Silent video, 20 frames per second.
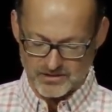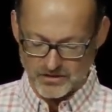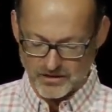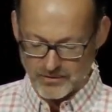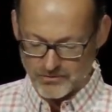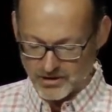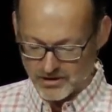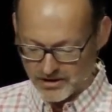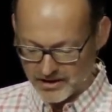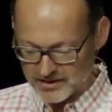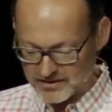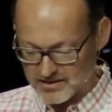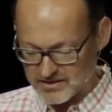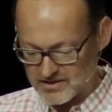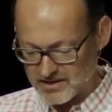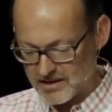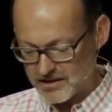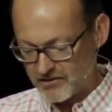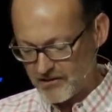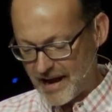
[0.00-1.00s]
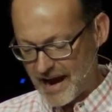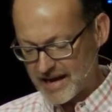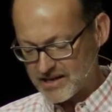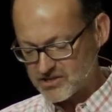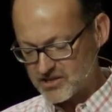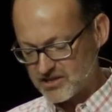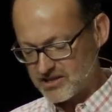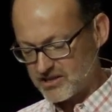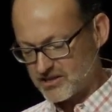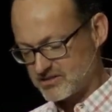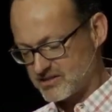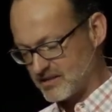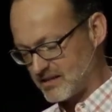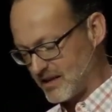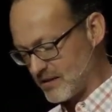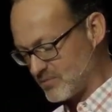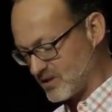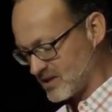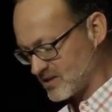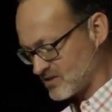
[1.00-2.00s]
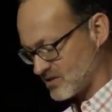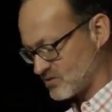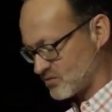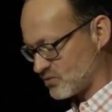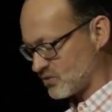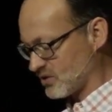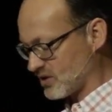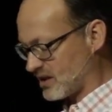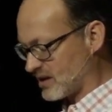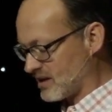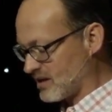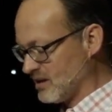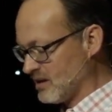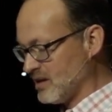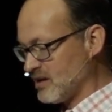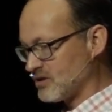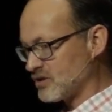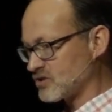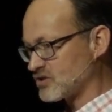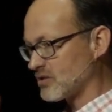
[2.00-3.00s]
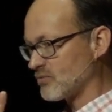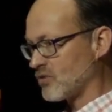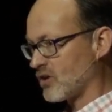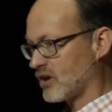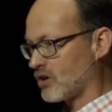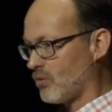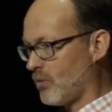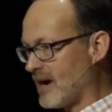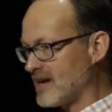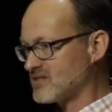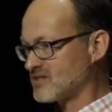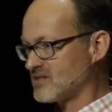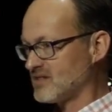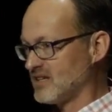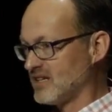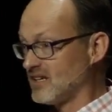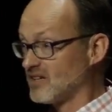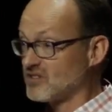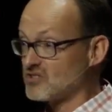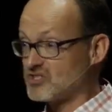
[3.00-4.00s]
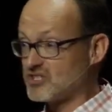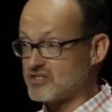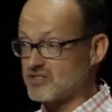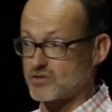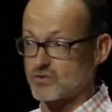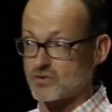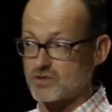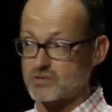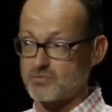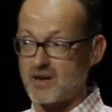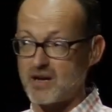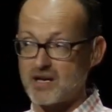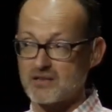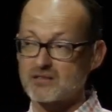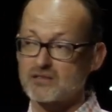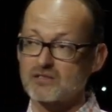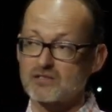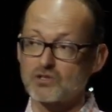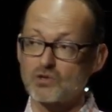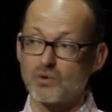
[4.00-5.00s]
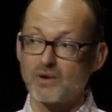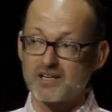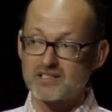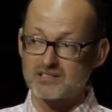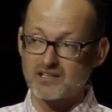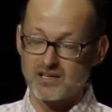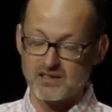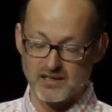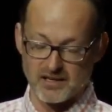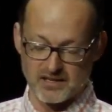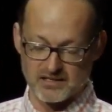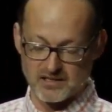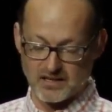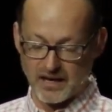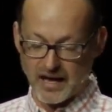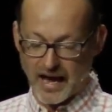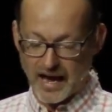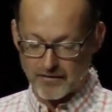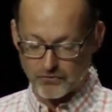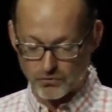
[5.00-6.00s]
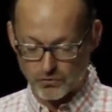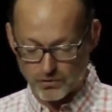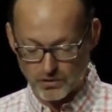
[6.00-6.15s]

And so I want to look at this interaction here today because it's really going to, there's some requests in here, and Jesus responds to this quest. And I think it's going to have